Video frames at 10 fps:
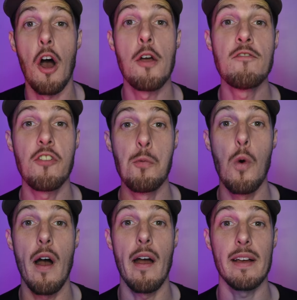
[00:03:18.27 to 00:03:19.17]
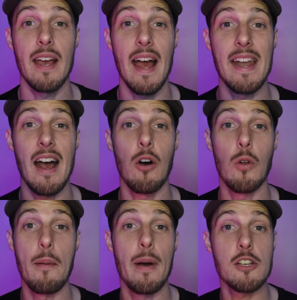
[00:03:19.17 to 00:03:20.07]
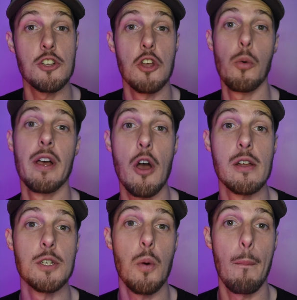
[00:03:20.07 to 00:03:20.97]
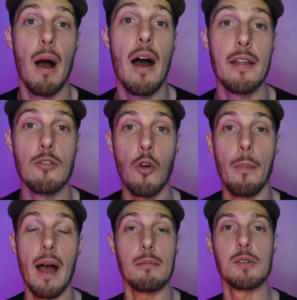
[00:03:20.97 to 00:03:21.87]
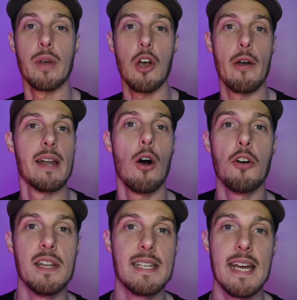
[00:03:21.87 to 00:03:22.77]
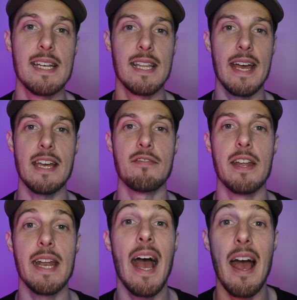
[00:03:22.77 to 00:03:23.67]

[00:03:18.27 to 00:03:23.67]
home from work, and now imagine that we're going to a partner, or perhaps we're going out on a date that evening,